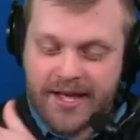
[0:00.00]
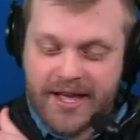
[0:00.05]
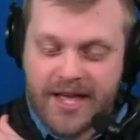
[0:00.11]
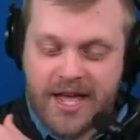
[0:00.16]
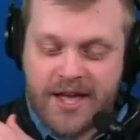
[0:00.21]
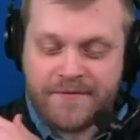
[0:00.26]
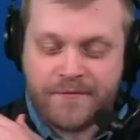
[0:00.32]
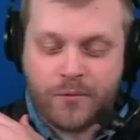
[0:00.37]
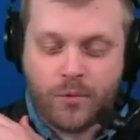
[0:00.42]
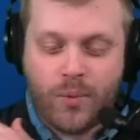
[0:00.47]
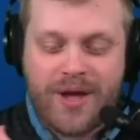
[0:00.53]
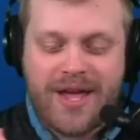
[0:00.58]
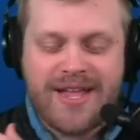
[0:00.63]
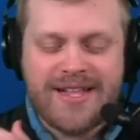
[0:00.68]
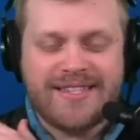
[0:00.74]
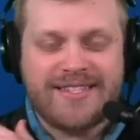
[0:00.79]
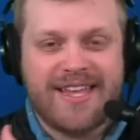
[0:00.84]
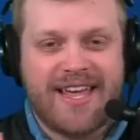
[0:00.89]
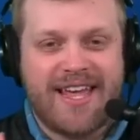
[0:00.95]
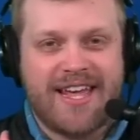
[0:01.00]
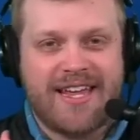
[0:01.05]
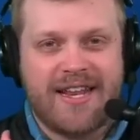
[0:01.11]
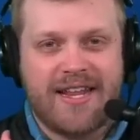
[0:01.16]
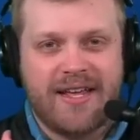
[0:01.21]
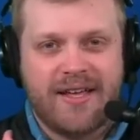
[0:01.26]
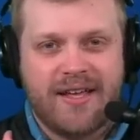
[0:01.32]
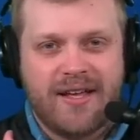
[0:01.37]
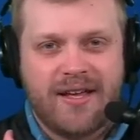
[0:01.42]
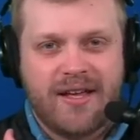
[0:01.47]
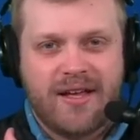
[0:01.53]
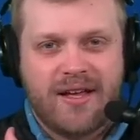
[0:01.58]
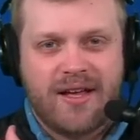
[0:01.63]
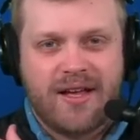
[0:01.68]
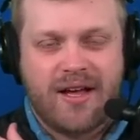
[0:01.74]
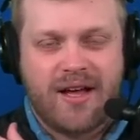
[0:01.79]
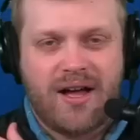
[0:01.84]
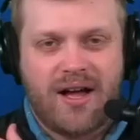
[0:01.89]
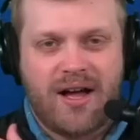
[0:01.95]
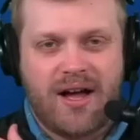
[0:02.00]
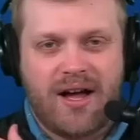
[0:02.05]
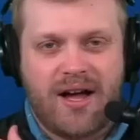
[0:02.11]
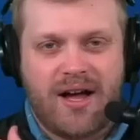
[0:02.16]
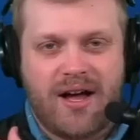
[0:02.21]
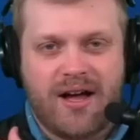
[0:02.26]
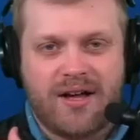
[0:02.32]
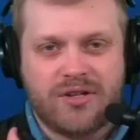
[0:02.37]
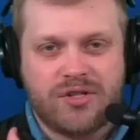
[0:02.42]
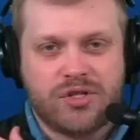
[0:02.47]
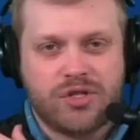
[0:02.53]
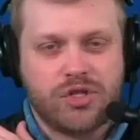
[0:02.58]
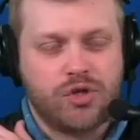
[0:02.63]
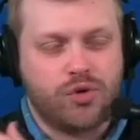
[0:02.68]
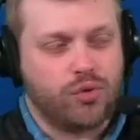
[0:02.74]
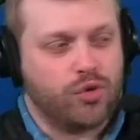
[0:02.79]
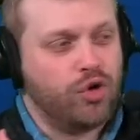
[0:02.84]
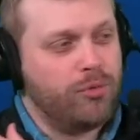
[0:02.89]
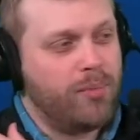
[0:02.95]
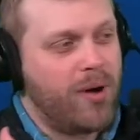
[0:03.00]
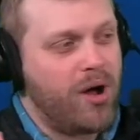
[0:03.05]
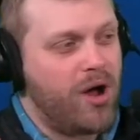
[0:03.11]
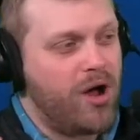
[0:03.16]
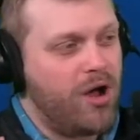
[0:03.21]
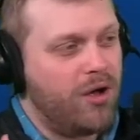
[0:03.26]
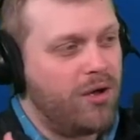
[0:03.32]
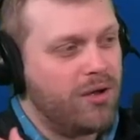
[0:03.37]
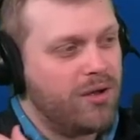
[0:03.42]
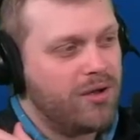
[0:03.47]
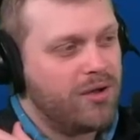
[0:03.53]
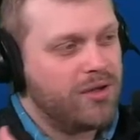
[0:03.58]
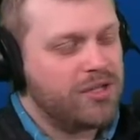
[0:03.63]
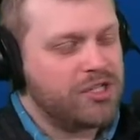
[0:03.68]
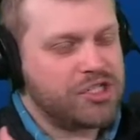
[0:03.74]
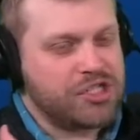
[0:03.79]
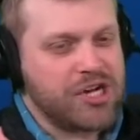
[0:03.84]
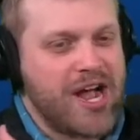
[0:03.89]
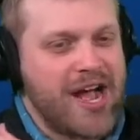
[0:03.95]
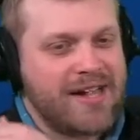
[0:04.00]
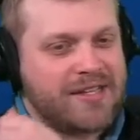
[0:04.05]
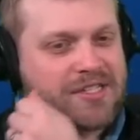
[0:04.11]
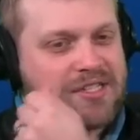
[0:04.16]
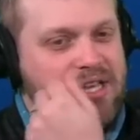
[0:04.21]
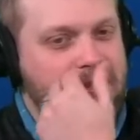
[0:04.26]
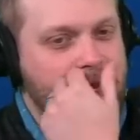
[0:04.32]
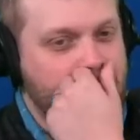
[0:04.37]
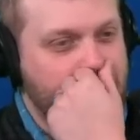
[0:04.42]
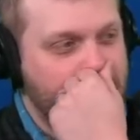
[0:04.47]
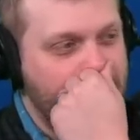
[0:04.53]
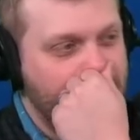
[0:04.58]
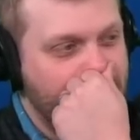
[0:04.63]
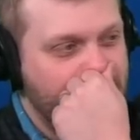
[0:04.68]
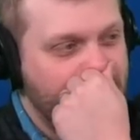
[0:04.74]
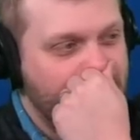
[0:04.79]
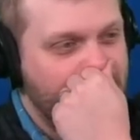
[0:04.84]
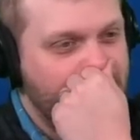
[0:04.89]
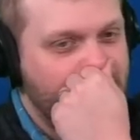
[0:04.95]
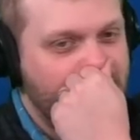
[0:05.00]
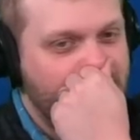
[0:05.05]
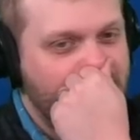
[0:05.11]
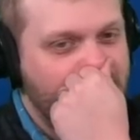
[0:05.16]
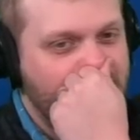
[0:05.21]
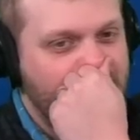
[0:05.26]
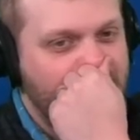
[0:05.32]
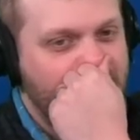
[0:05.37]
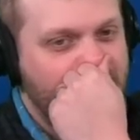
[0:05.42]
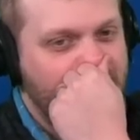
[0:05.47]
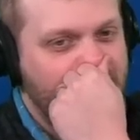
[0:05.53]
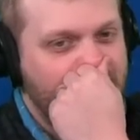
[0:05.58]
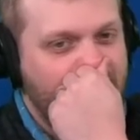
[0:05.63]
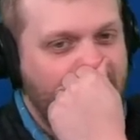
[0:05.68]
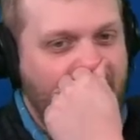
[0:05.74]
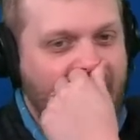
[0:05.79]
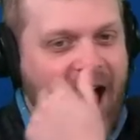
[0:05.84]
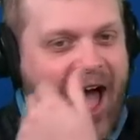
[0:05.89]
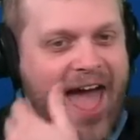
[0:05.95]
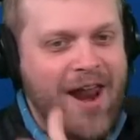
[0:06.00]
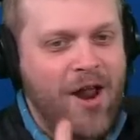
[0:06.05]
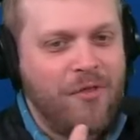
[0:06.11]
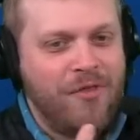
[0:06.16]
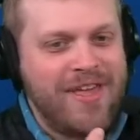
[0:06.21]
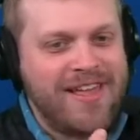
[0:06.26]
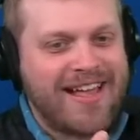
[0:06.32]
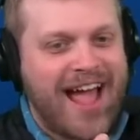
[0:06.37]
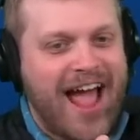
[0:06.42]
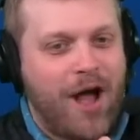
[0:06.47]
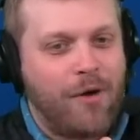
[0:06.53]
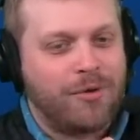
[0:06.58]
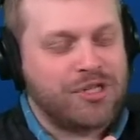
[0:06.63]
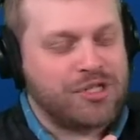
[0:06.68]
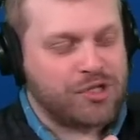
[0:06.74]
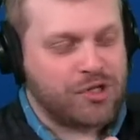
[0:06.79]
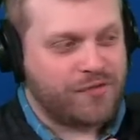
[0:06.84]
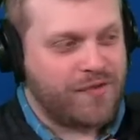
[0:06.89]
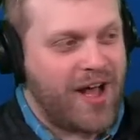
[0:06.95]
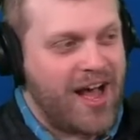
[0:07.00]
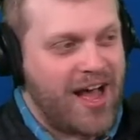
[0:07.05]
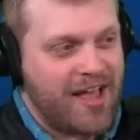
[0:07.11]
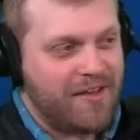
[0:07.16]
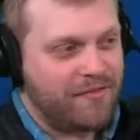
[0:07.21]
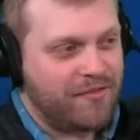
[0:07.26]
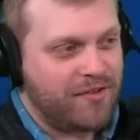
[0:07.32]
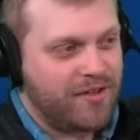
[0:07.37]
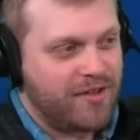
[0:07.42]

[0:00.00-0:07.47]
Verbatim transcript: If we did uh, screwball shots here, I don't think I would survive